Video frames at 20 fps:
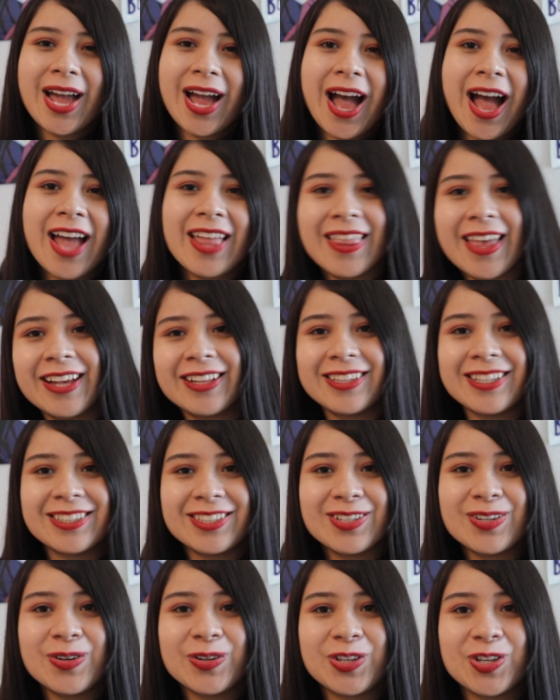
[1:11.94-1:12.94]
I like this
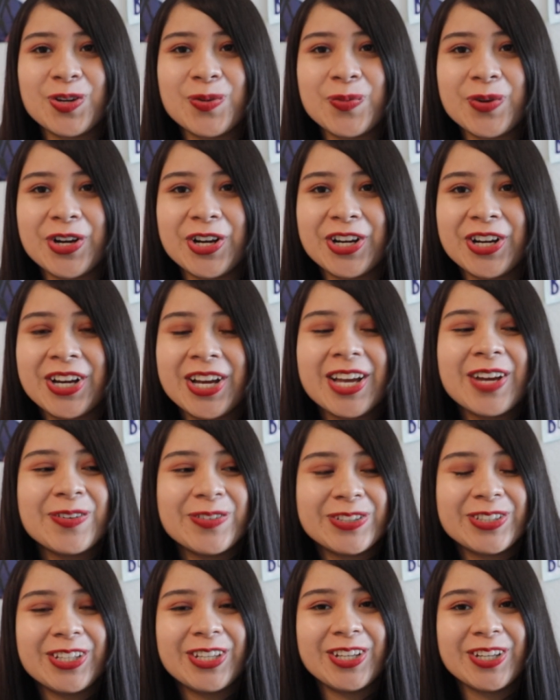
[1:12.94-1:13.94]
little humor. It
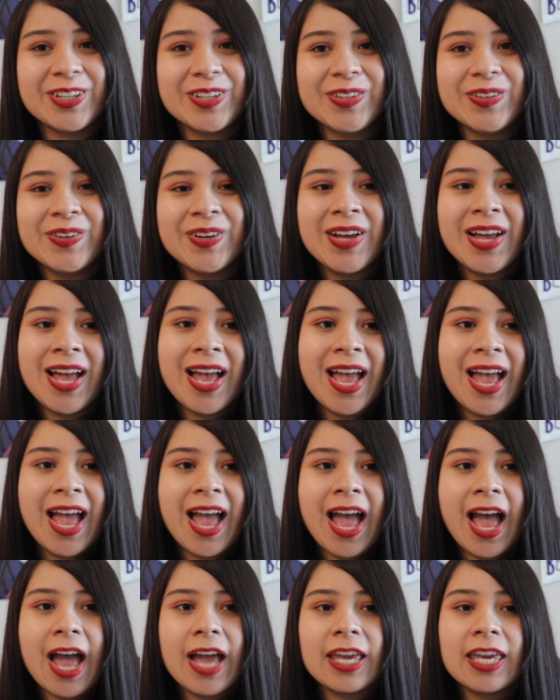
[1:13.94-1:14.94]
was cute.
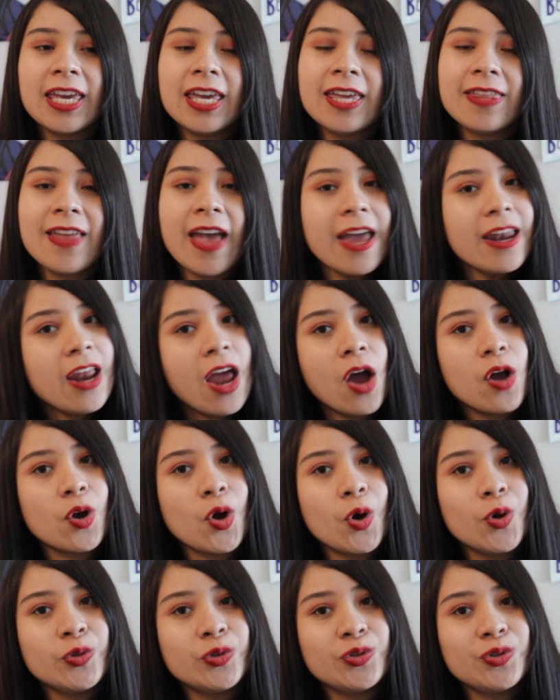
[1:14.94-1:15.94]
He then
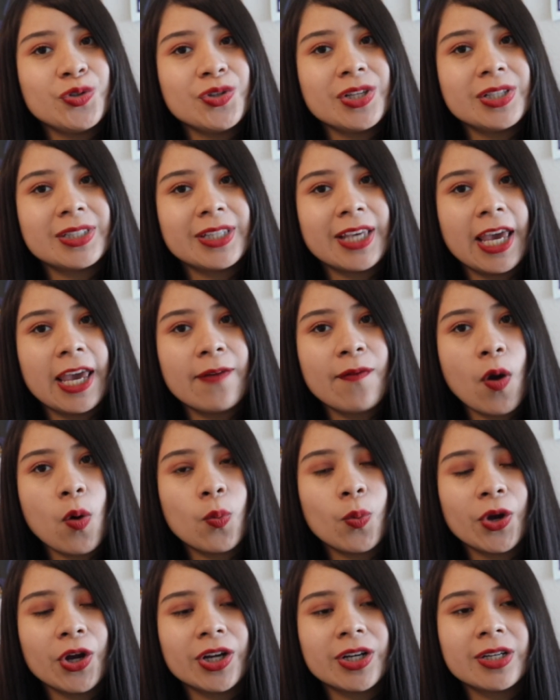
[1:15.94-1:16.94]
goes to this cave
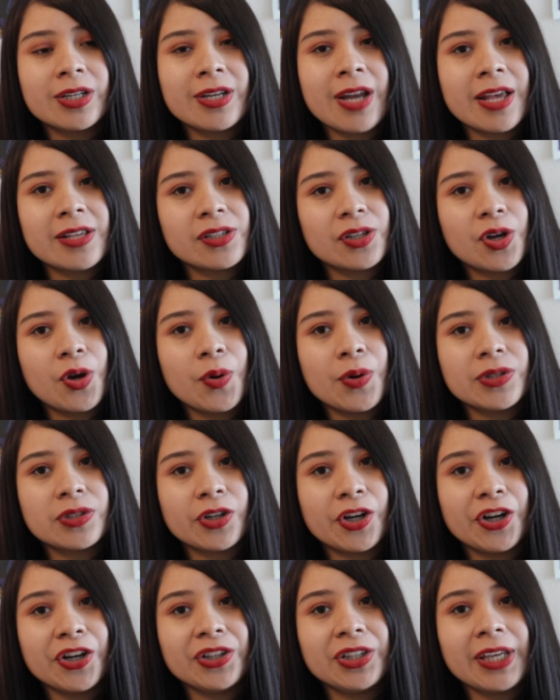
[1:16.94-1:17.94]
where Nezuko is
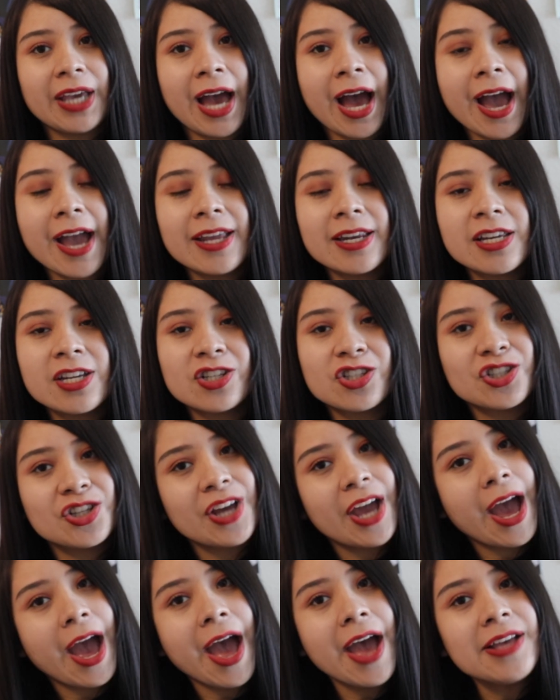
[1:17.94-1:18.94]
currently hiding. She
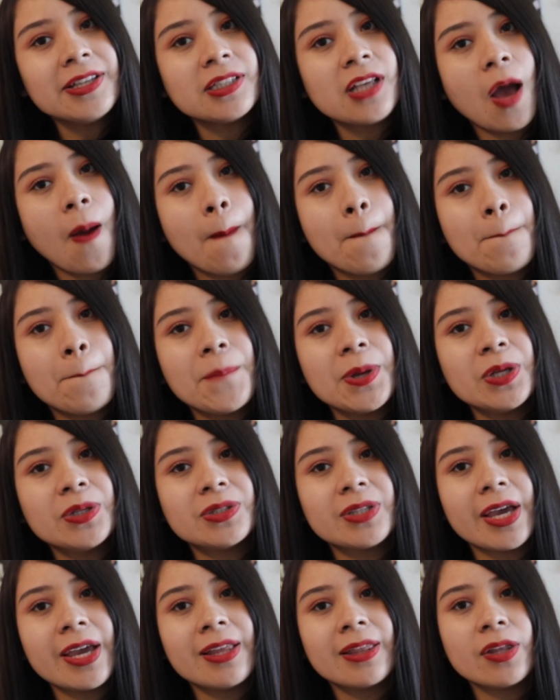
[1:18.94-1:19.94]
has
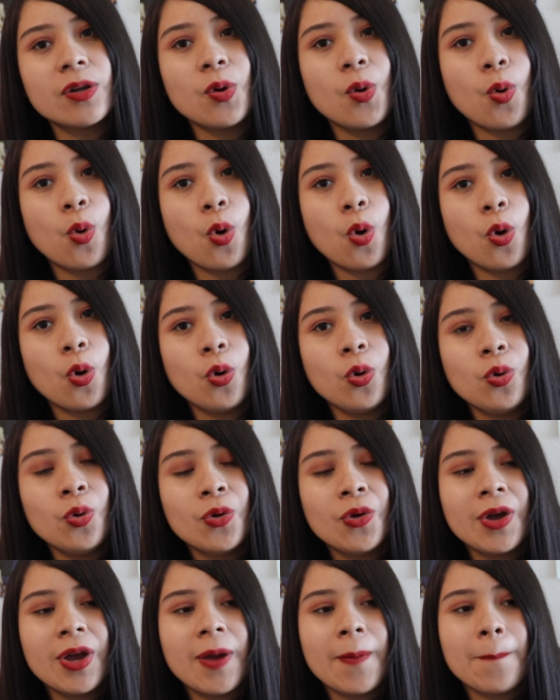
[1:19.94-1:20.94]
built a little hole
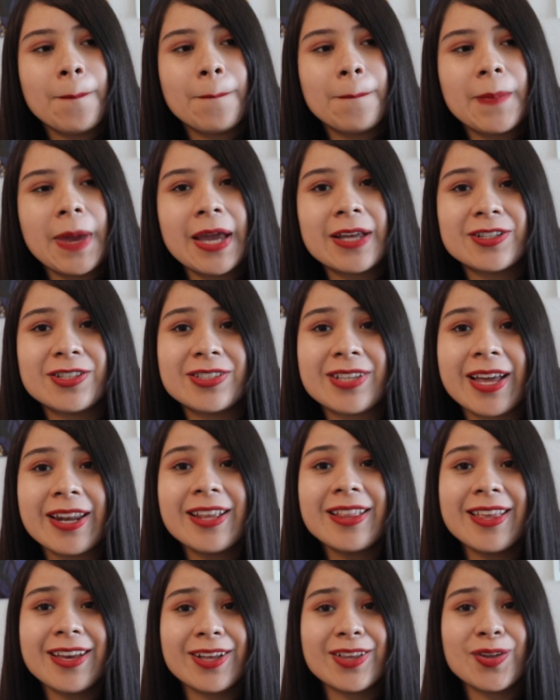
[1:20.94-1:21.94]
and she's
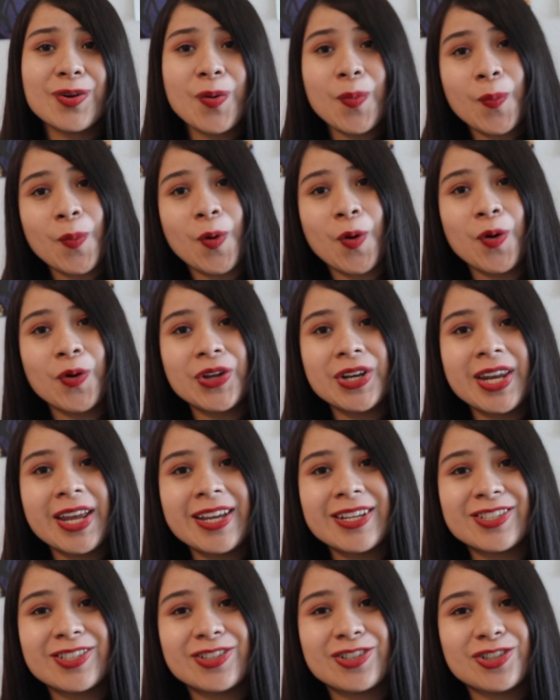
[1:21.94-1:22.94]
hiding like a little mole in it.
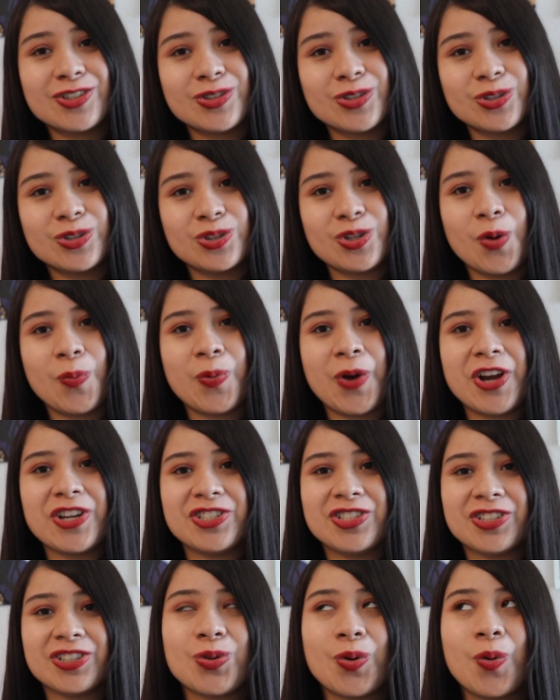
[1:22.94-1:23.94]
And she just looks so
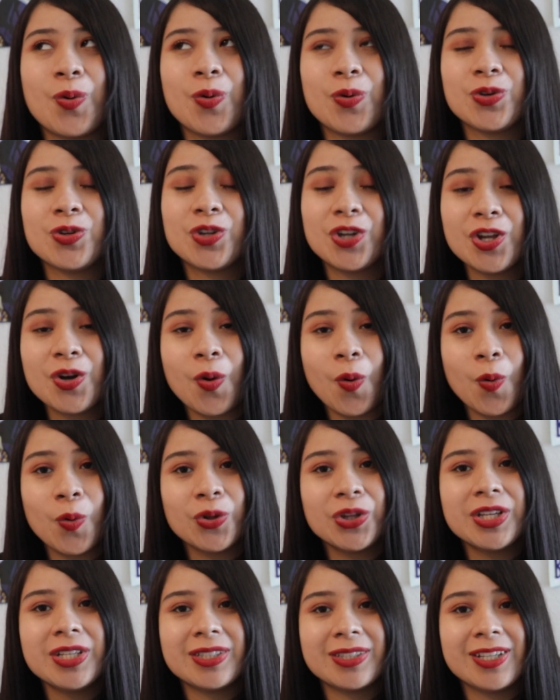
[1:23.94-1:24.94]
precious. You can
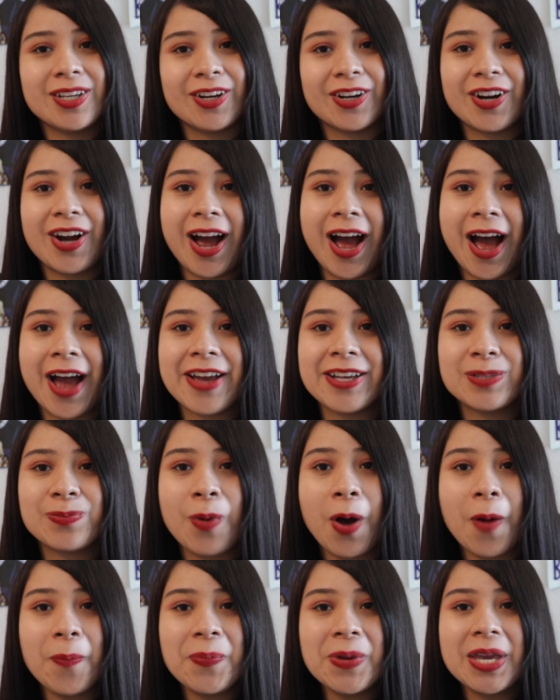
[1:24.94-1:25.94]
only see her eyes
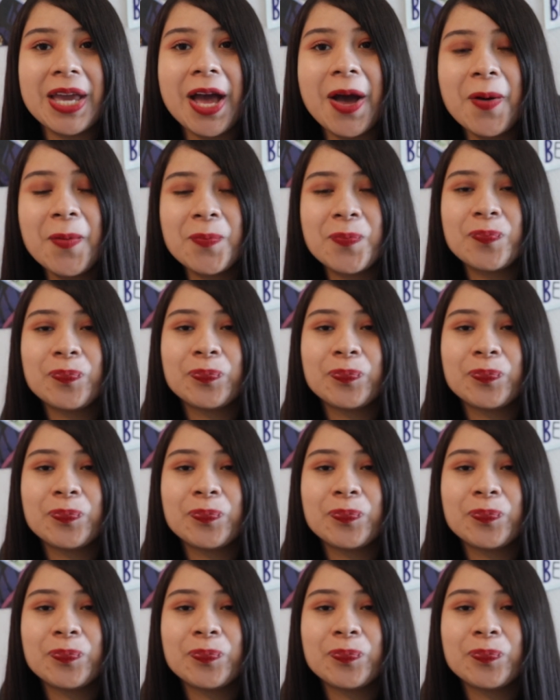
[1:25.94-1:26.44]
popping out.